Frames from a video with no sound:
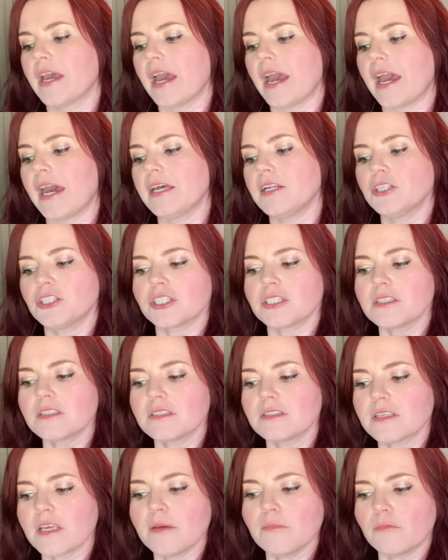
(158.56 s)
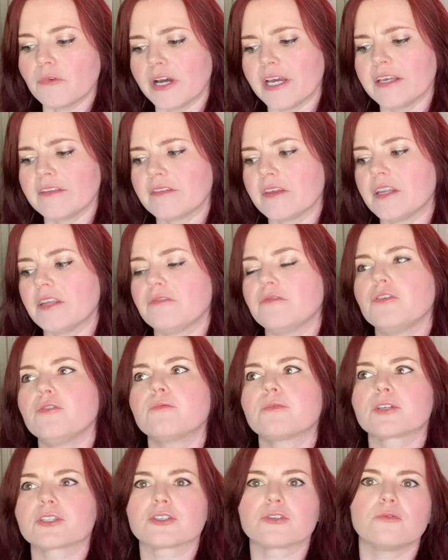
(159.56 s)
And just the same way that if you
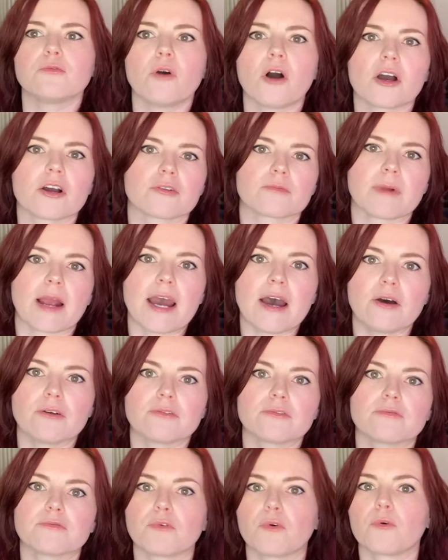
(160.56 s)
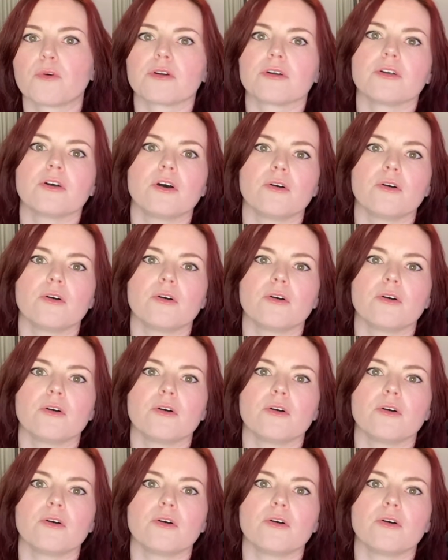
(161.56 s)
were to walk around for